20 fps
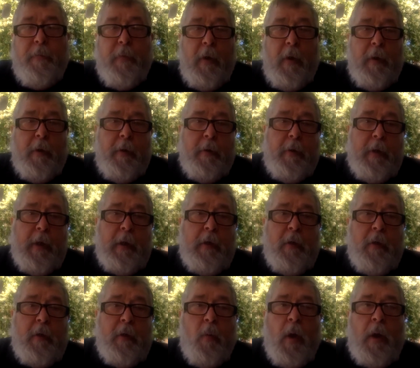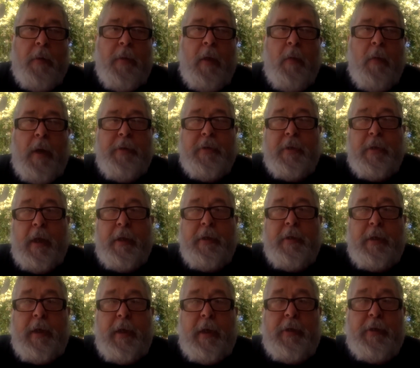fun. Getting to run that race in
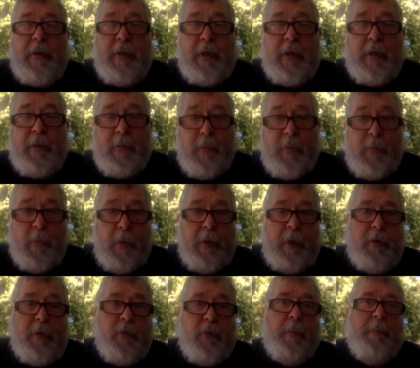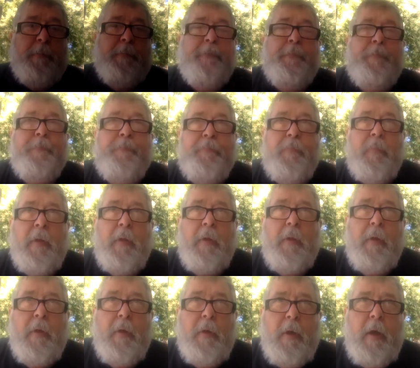1986 was really a trip.
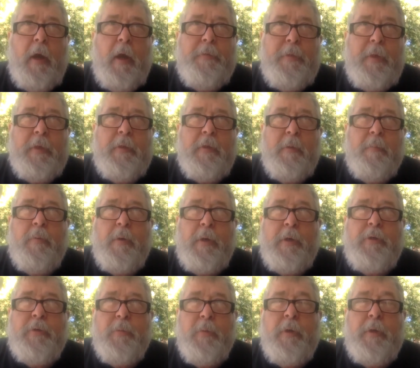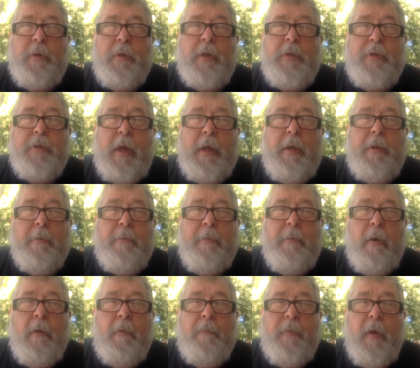I think the bridge really does shake. You
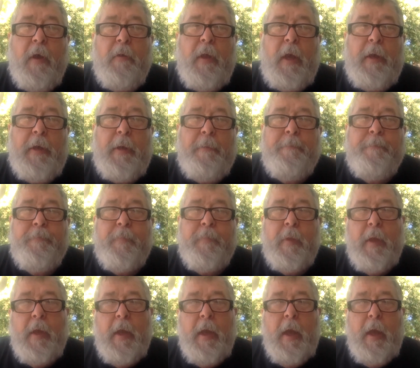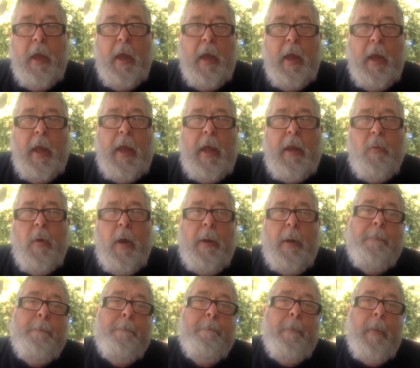know, it felt like it. Anyway,
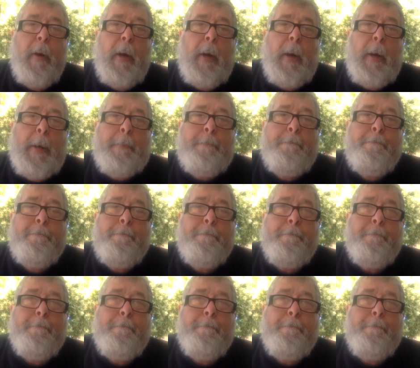um,